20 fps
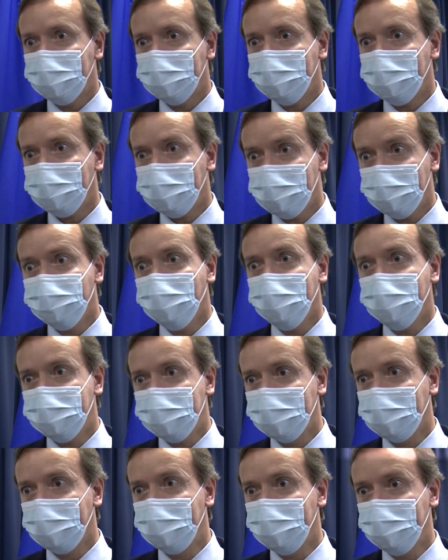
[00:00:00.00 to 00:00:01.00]
that is
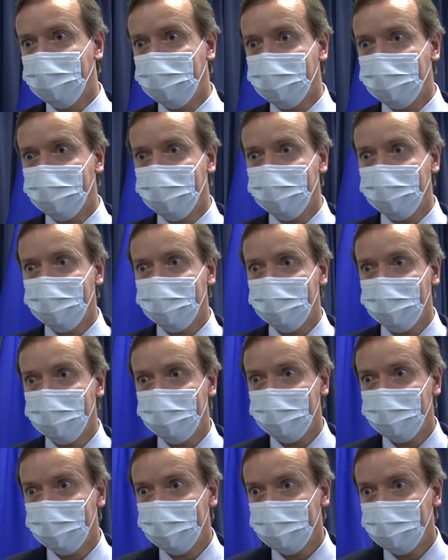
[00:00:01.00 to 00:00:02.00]
basically
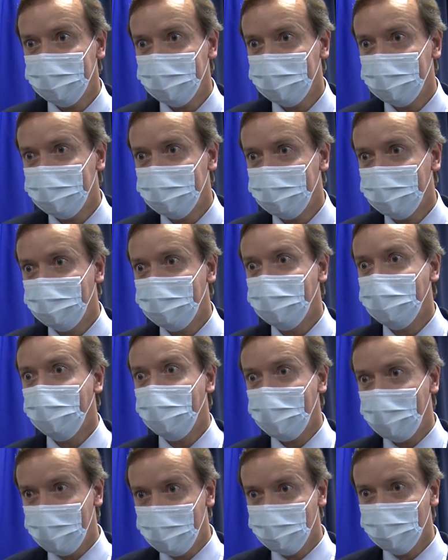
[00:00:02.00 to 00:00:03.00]
the
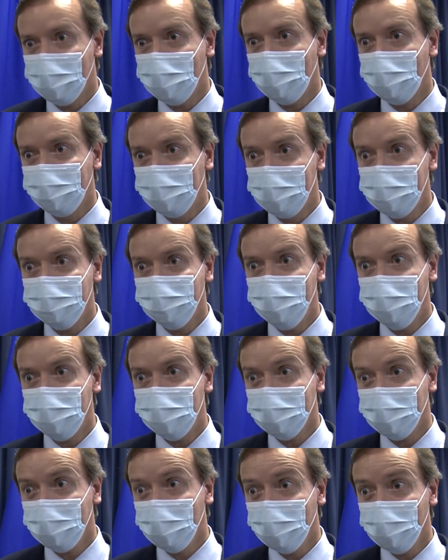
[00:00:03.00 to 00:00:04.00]
aim of this
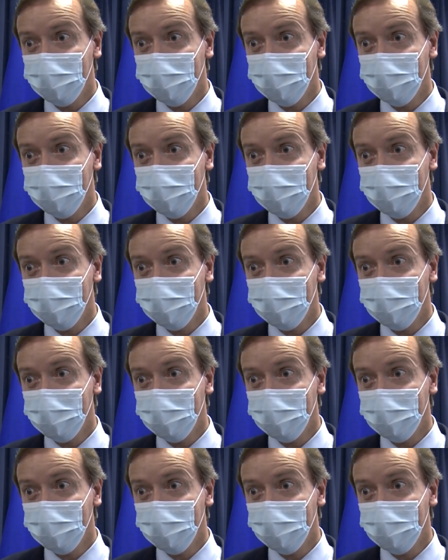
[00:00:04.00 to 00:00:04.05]
mission,